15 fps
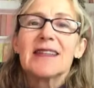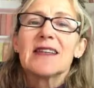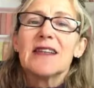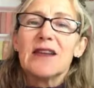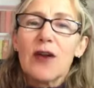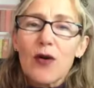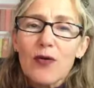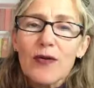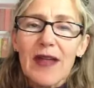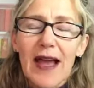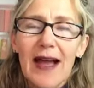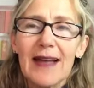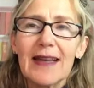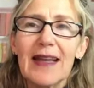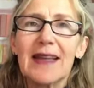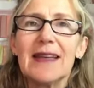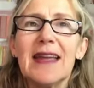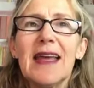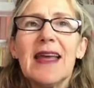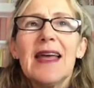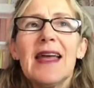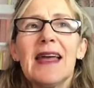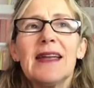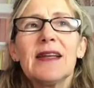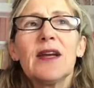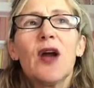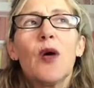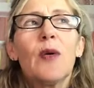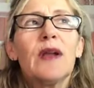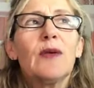And to know that and
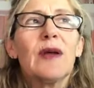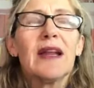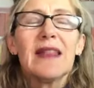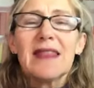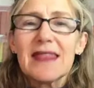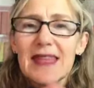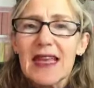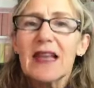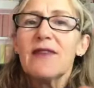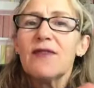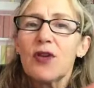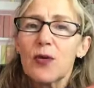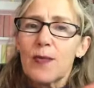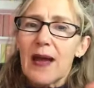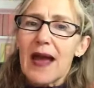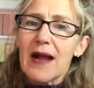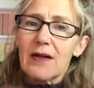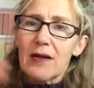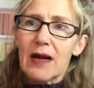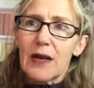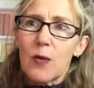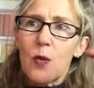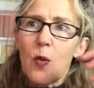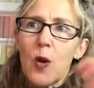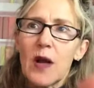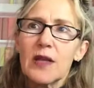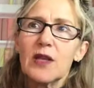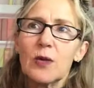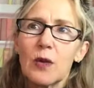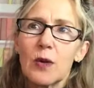to go into it and think of your background and
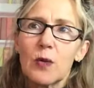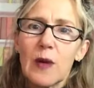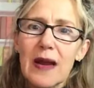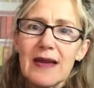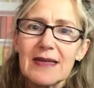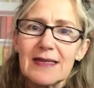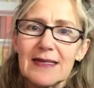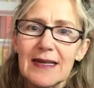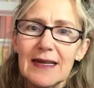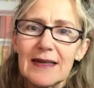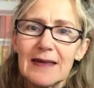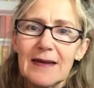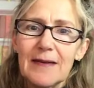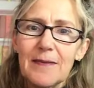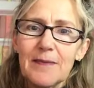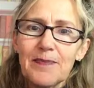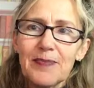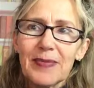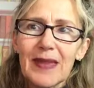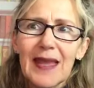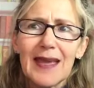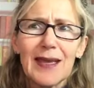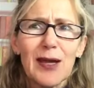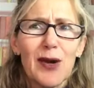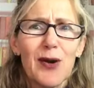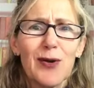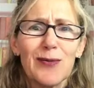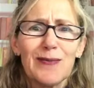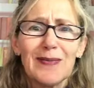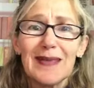what you were raised in and
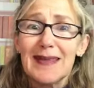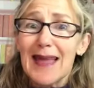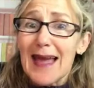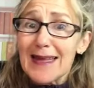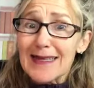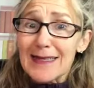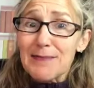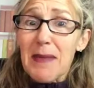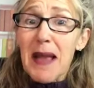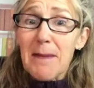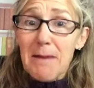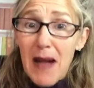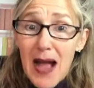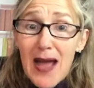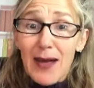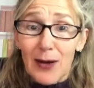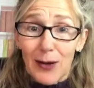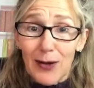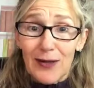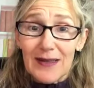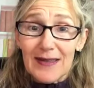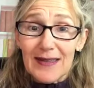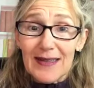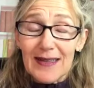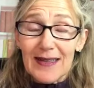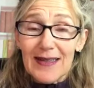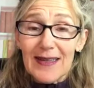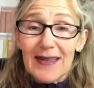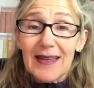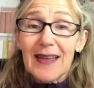go, that's my model.
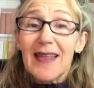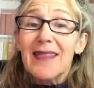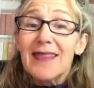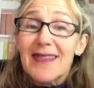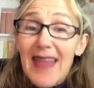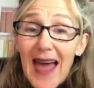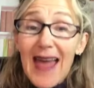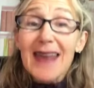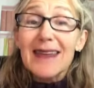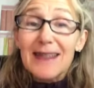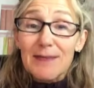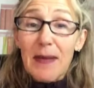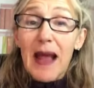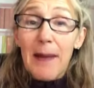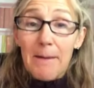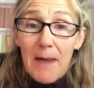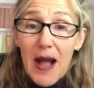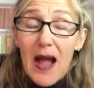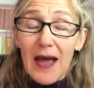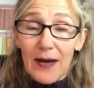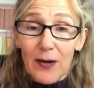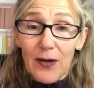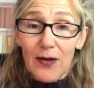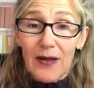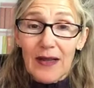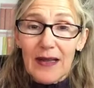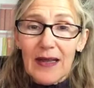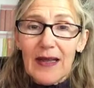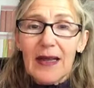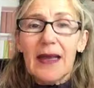That is my model.
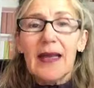